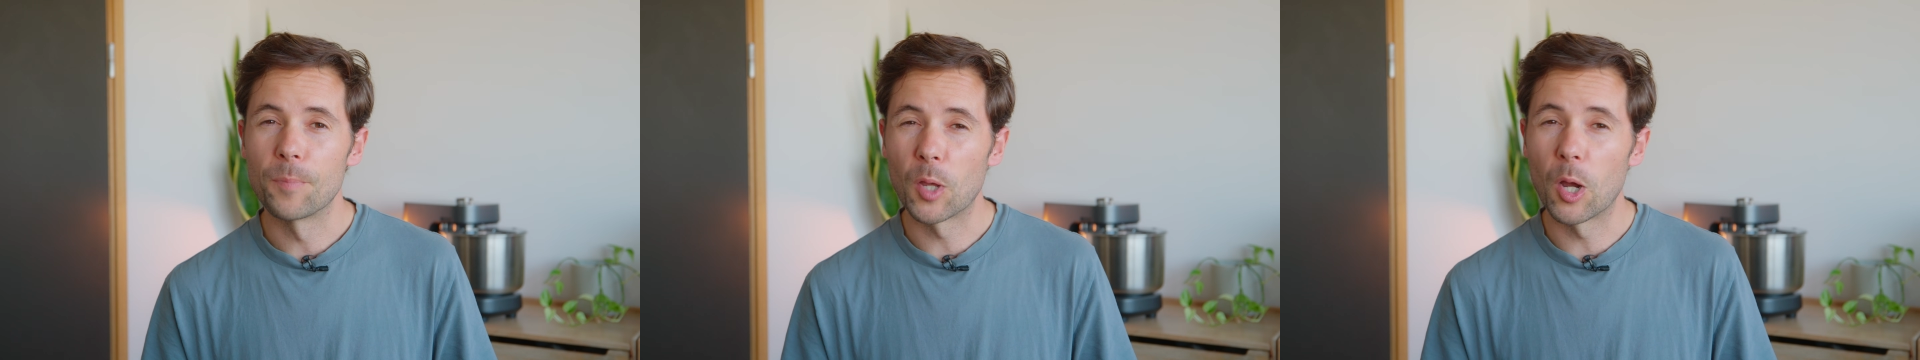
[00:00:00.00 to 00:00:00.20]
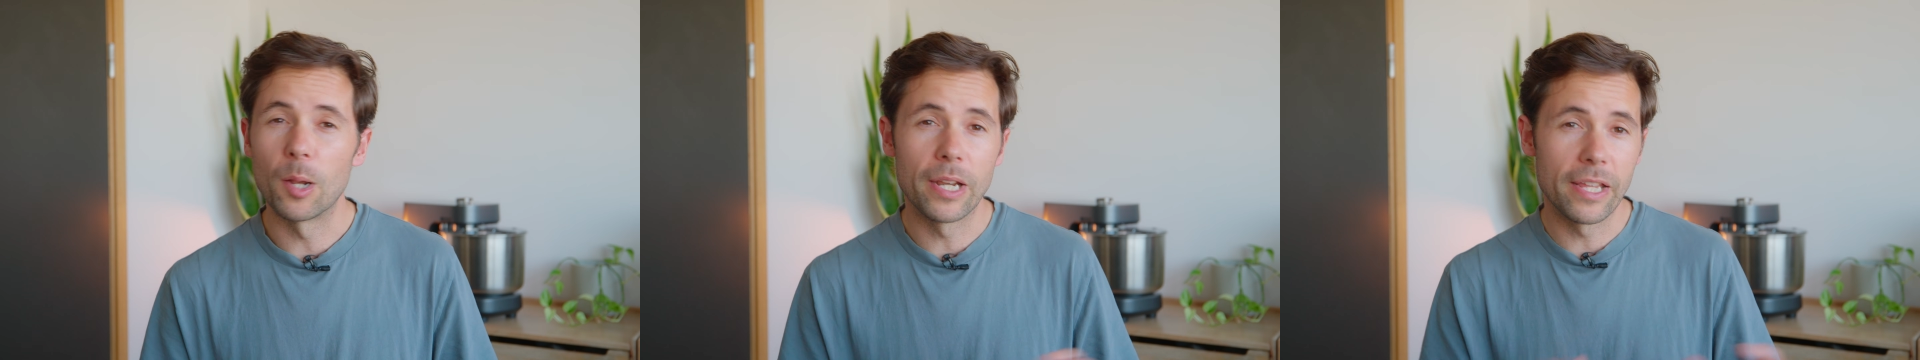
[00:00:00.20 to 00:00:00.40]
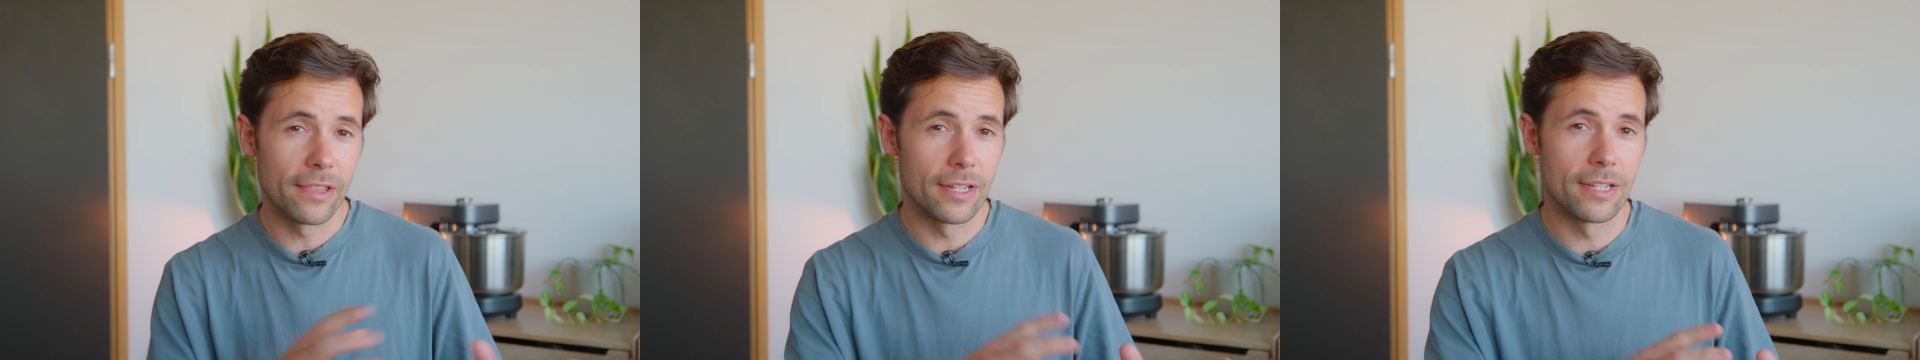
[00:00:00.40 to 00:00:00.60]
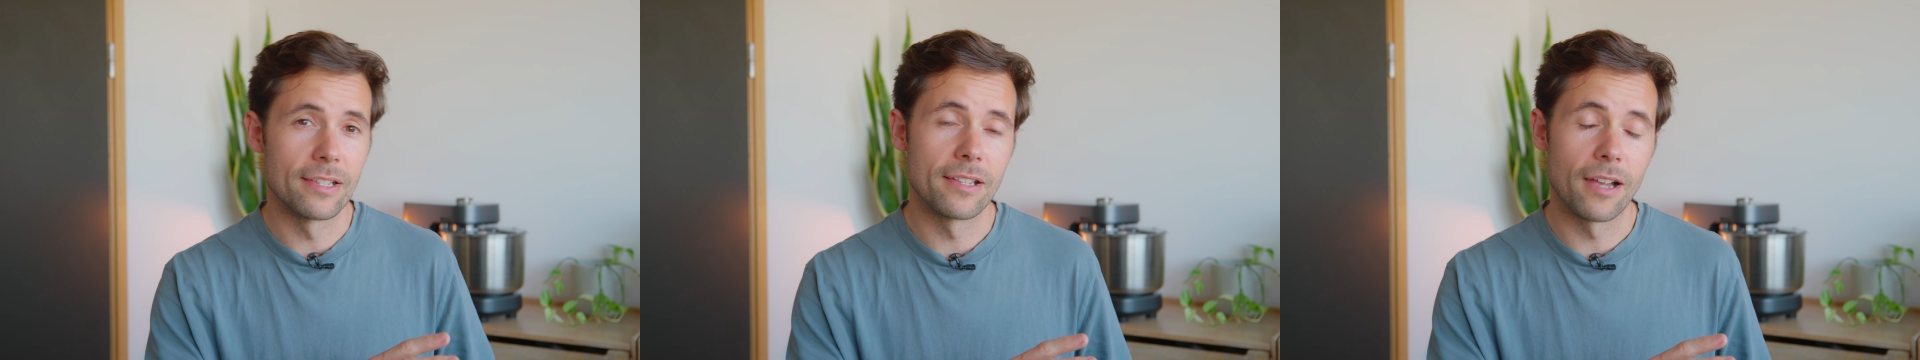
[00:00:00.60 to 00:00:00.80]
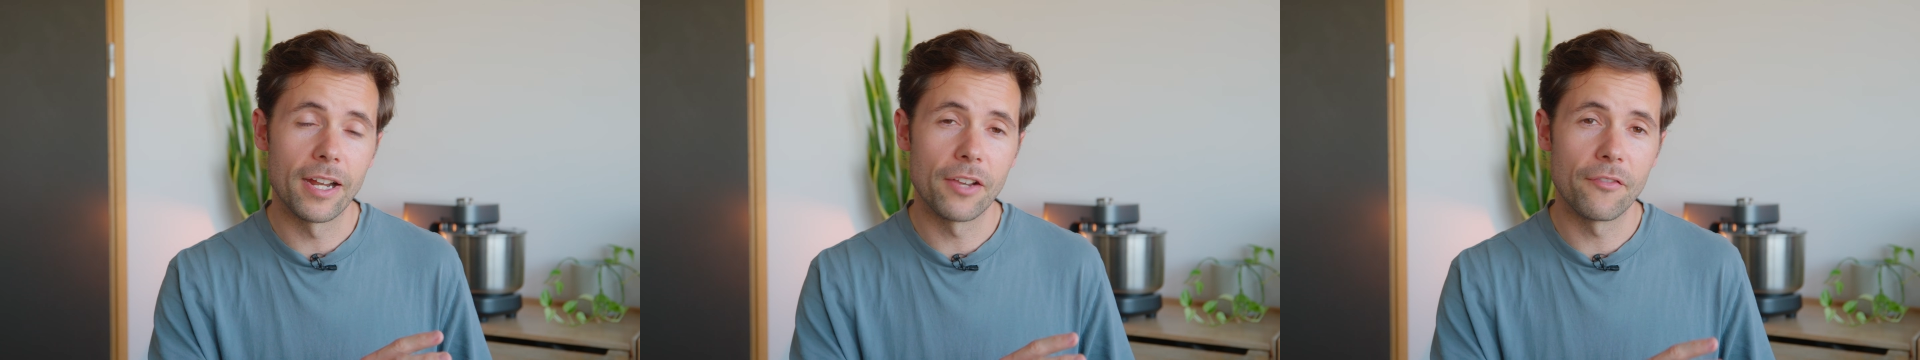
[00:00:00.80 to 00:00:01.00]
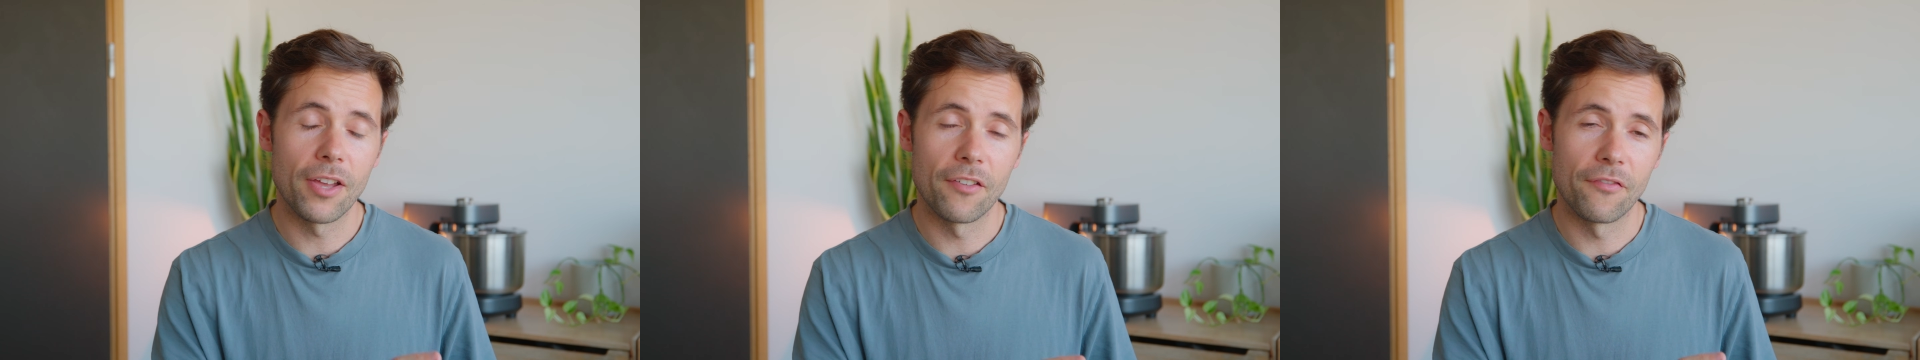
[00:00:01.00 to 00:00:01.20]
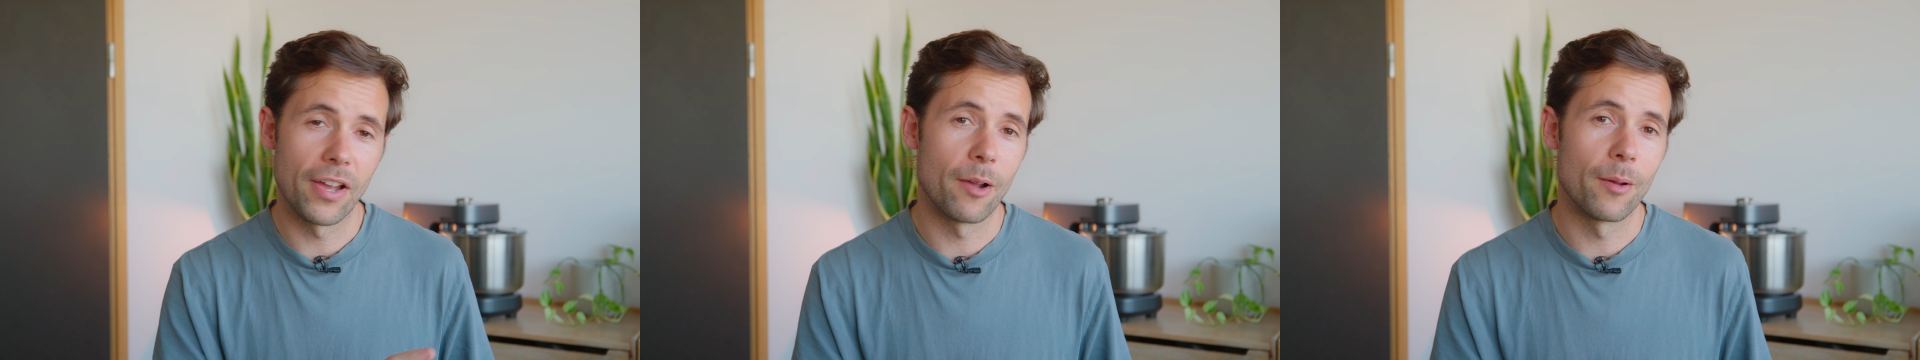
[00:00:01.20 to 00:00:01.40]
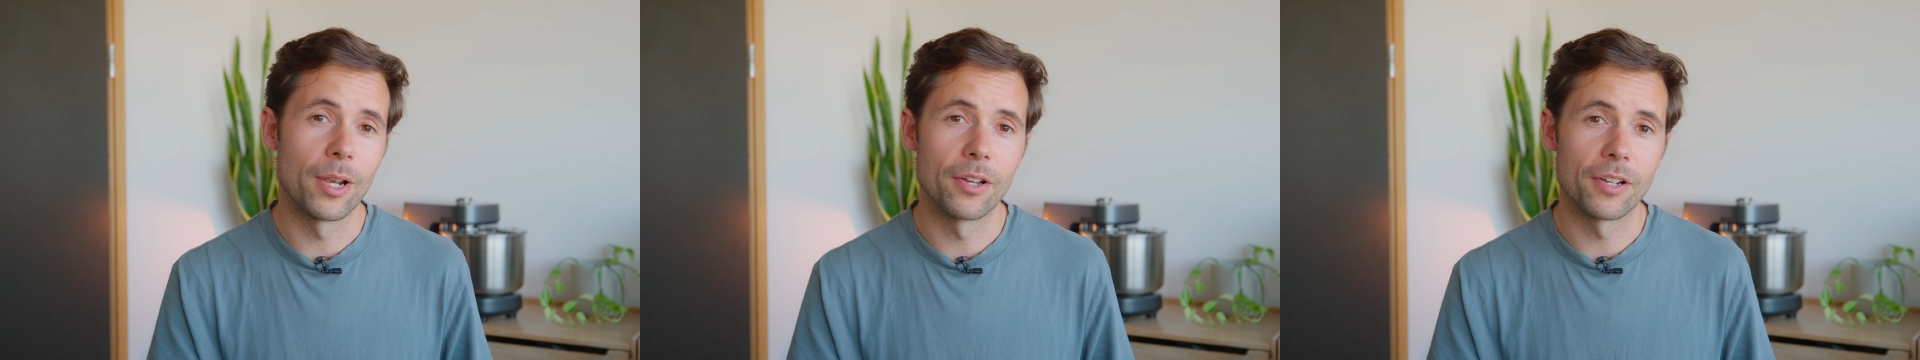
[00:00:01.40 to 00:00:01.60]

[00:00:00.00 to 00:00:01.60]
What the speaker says: not only the design of it, of how it